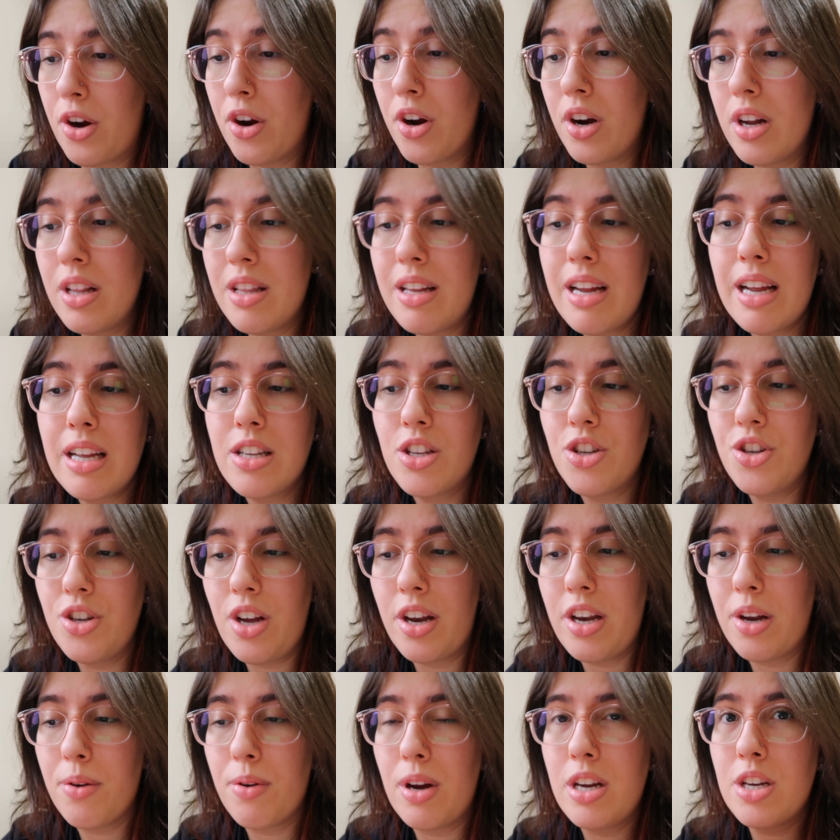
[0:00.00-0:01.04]
Currently it's
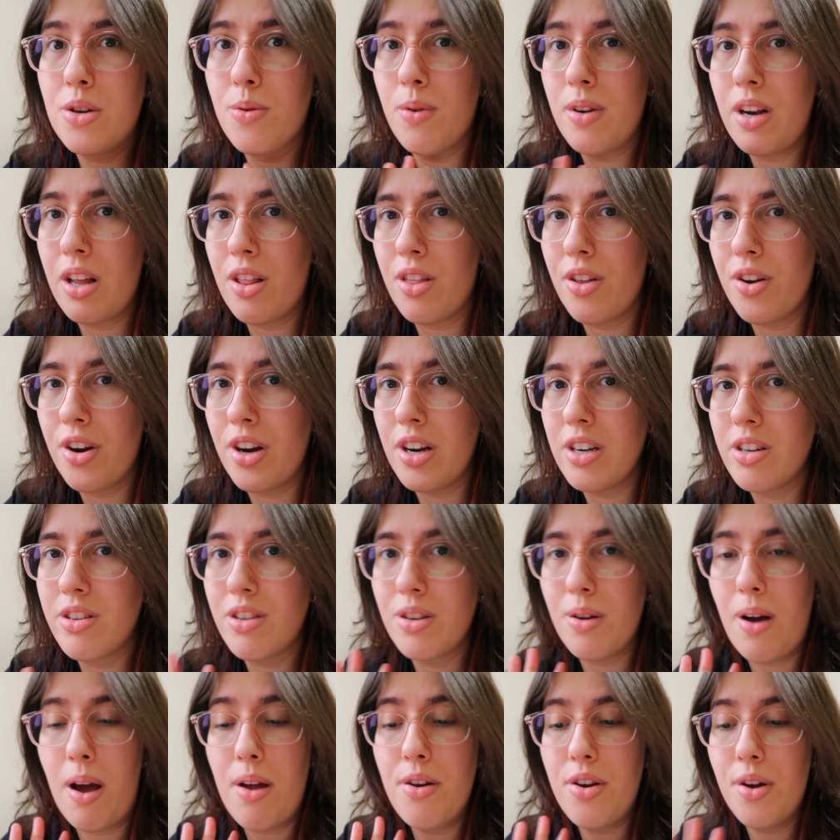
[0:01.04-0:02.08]
January 23rd,
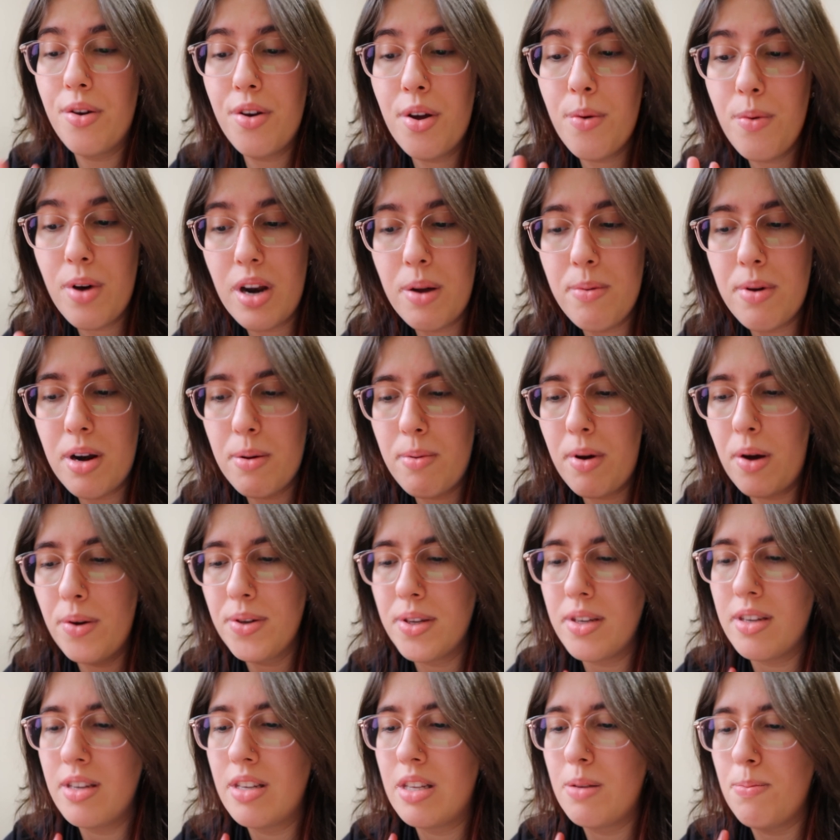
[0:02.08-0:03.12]
so I don't know when I'm gonna
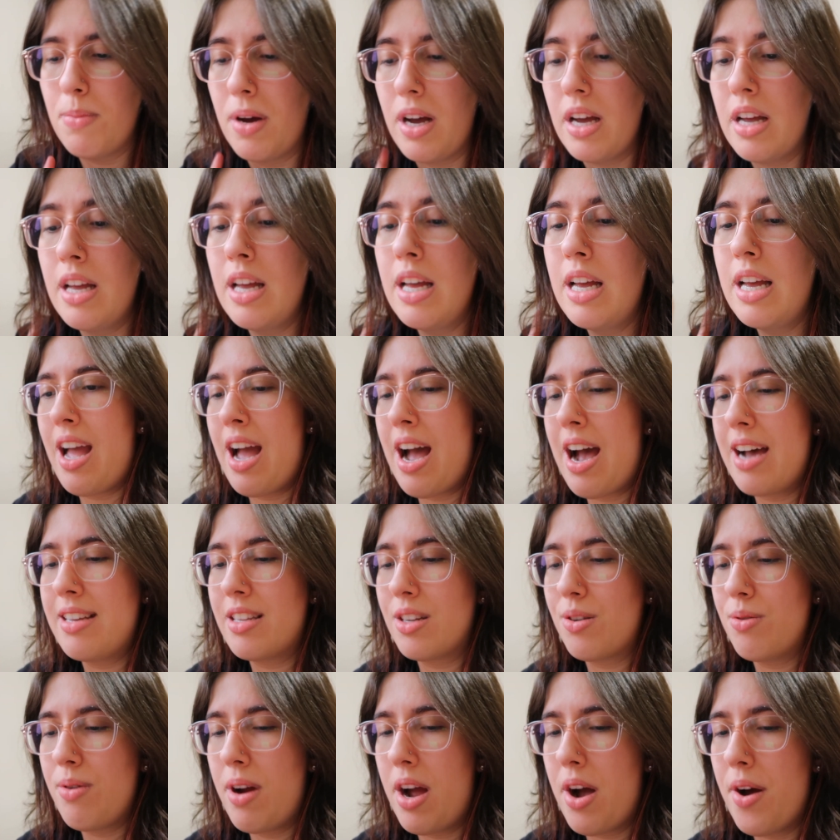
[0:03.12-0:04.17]
post this, but it has
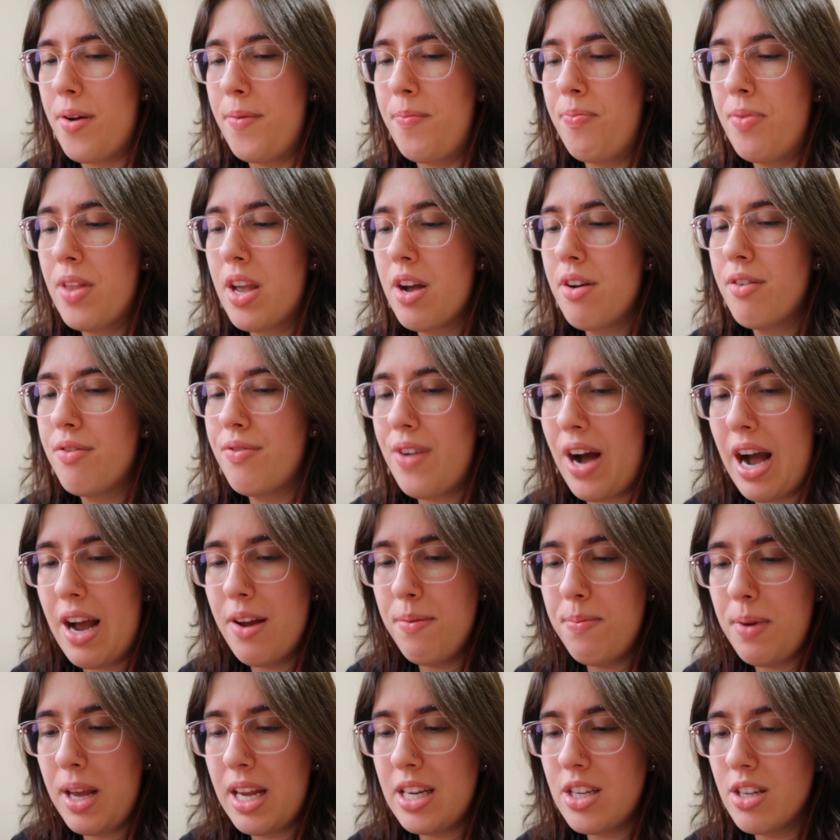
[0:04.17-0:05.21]
around
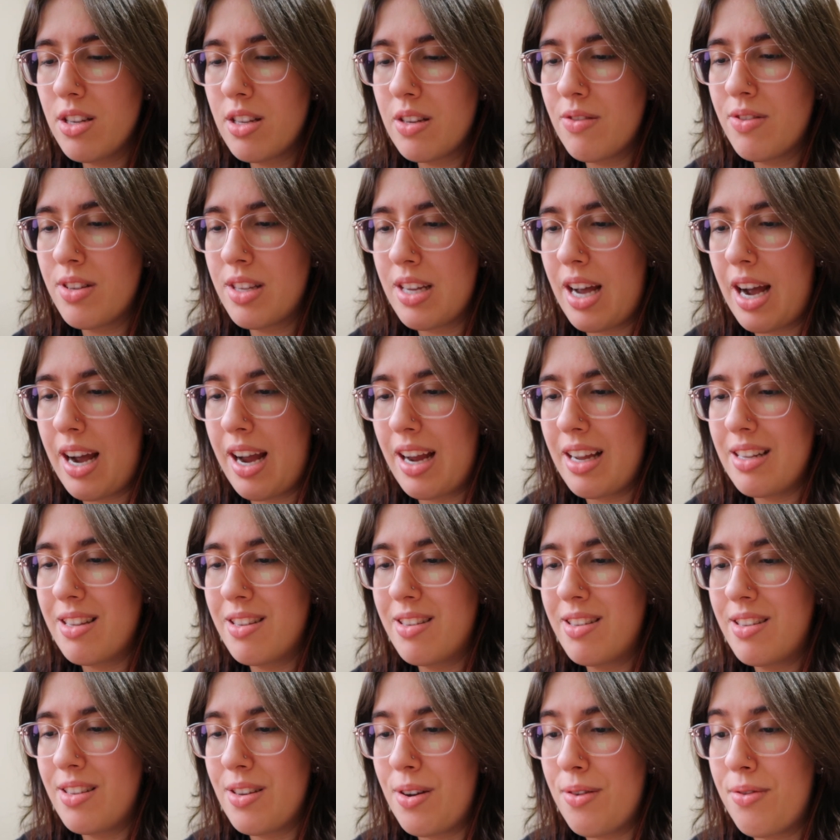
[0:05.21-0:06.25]
five pages of
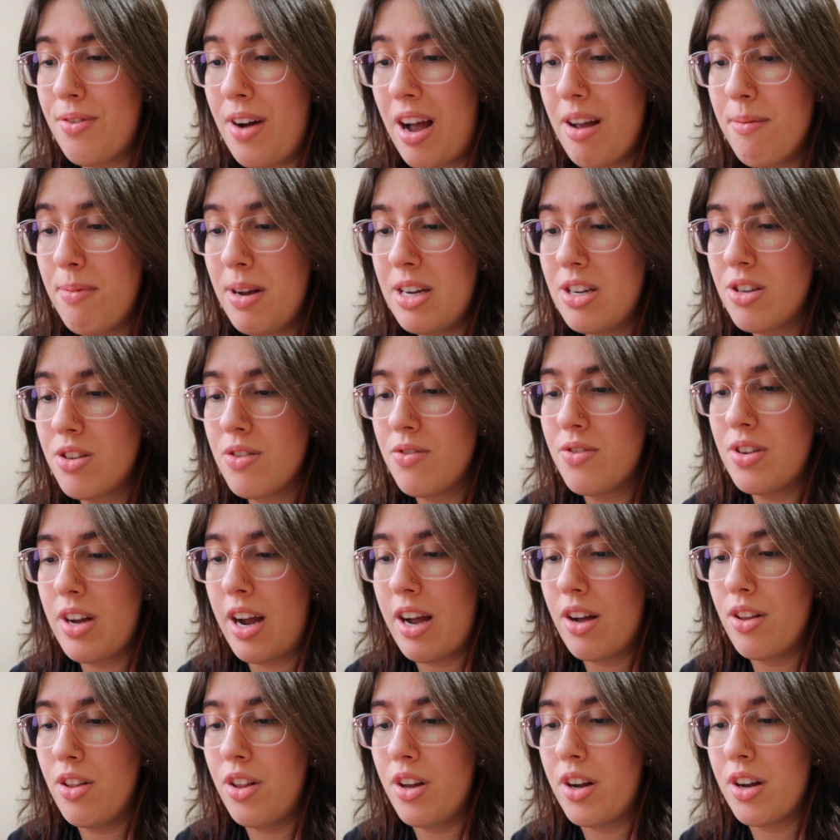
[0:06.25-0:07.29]
sides, so five pages of
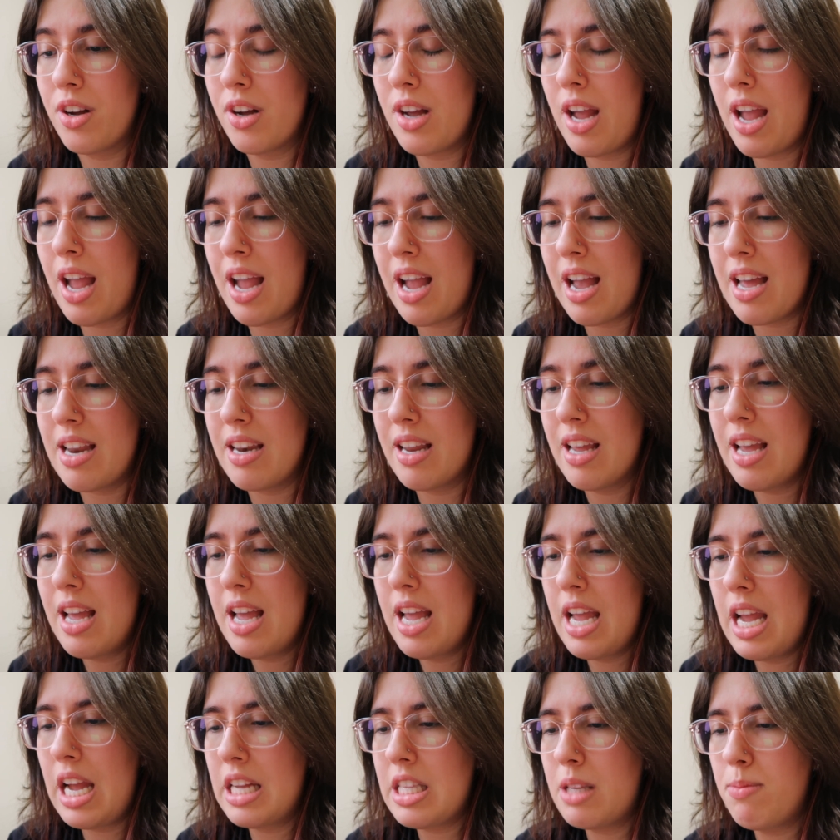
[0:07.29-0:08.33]
dialogue, and
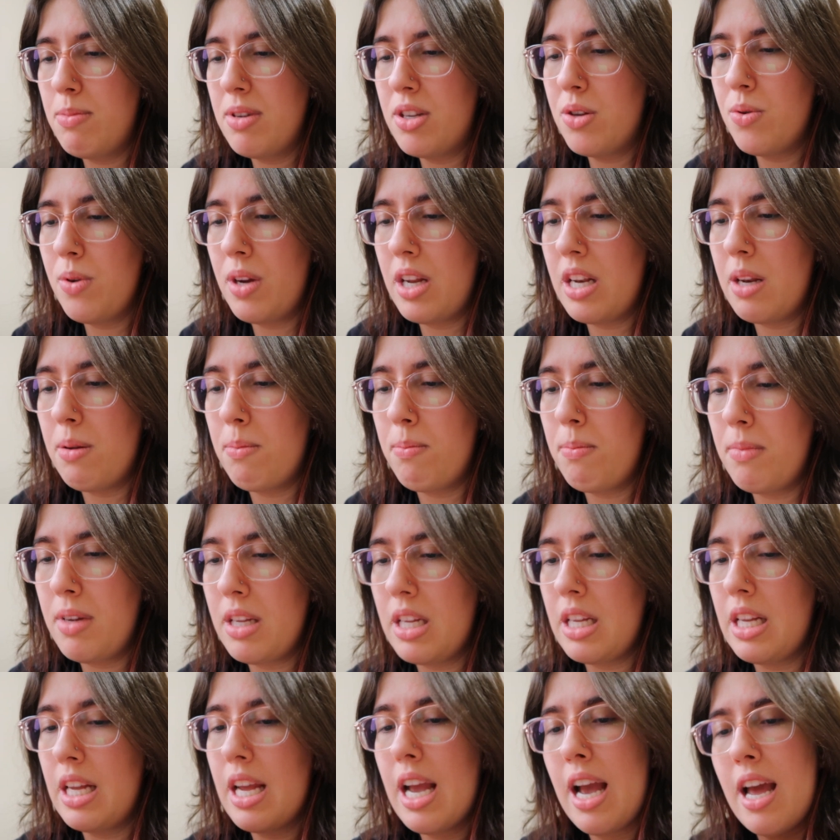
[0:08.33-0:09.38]
it's between
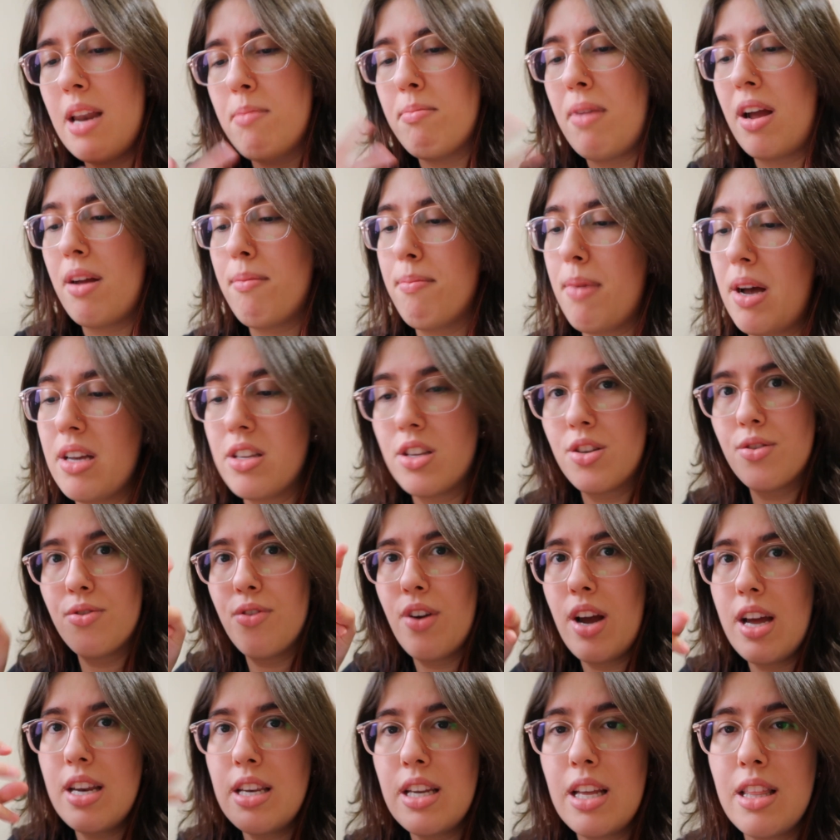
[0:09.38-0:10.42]
me and my best
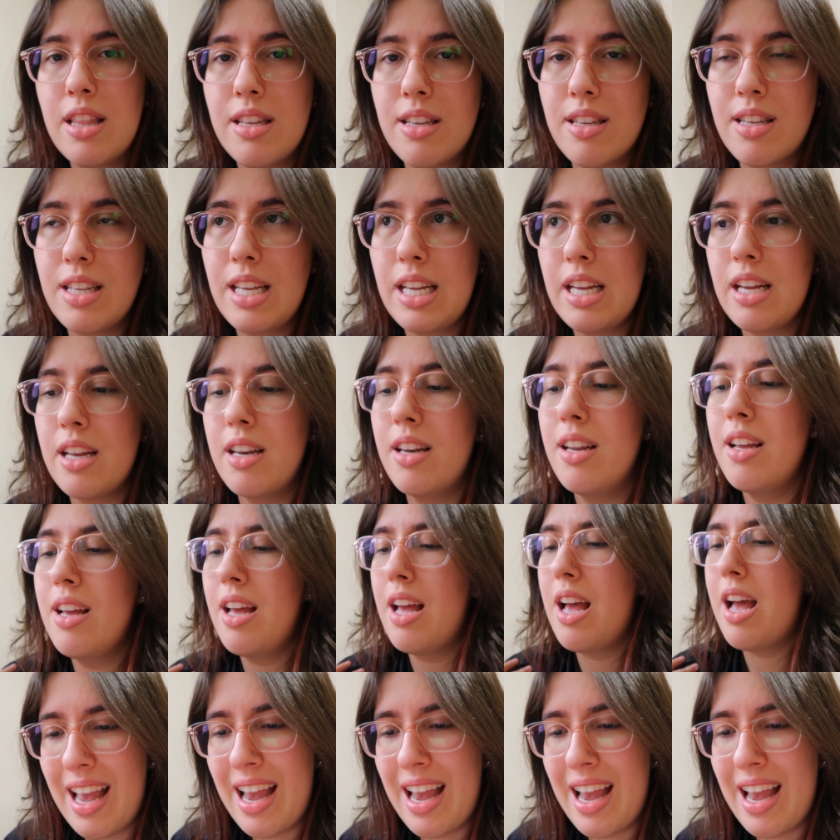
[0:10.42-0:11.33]
friend in the scene.